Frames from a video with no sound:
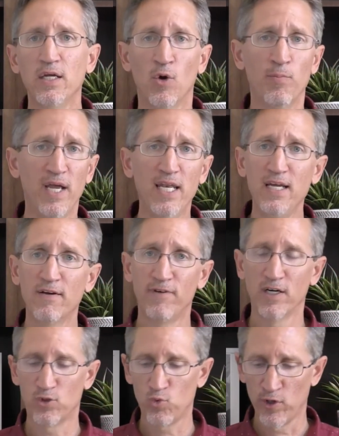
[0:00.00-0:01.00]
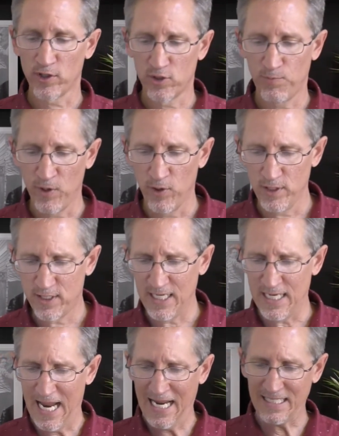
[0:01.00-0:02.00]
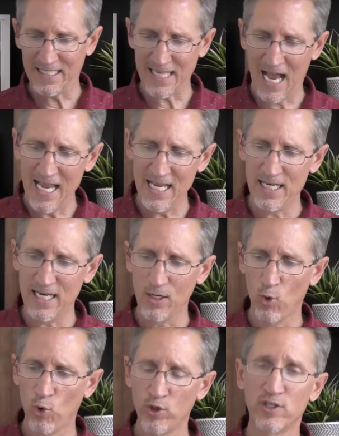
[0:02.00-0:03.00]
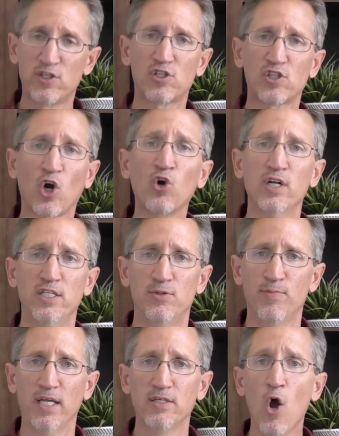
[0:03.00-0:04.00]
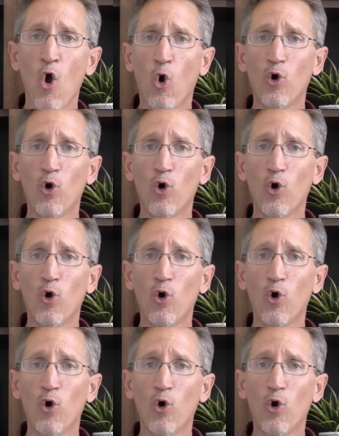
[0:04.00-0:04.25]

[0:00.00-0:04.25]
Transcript: Many of us were experiencing anxiety or discouragement